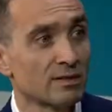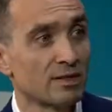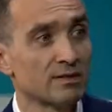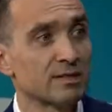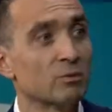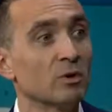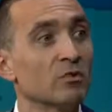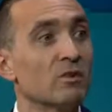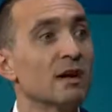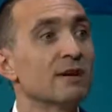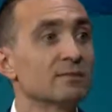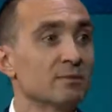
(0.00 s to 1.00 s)
Understand what
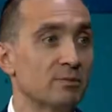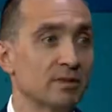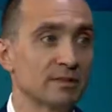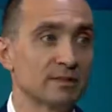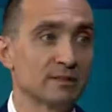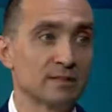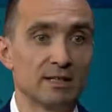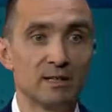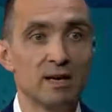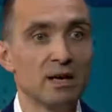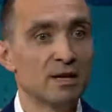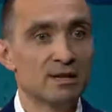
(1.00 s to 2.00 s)
drives the prices, say,
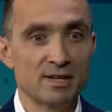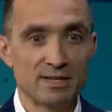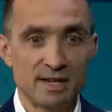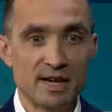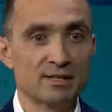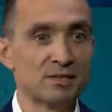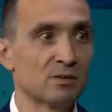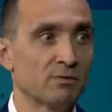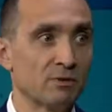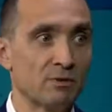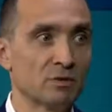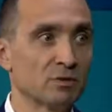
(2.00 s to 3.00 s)
the sizes of
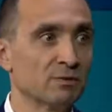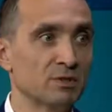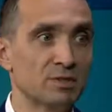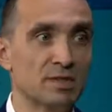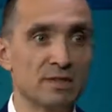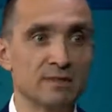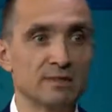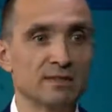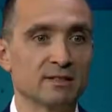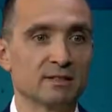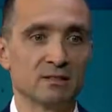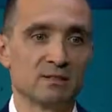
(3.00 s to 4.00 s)
your virtual machines, and
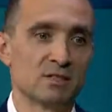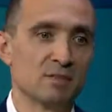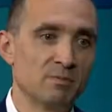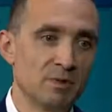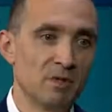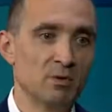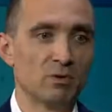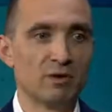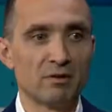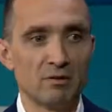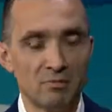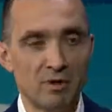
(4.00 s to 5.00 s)
it's, it's C P U
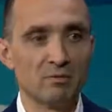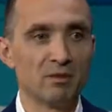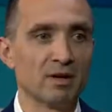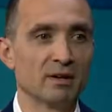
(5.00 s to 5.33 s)
rather than memory,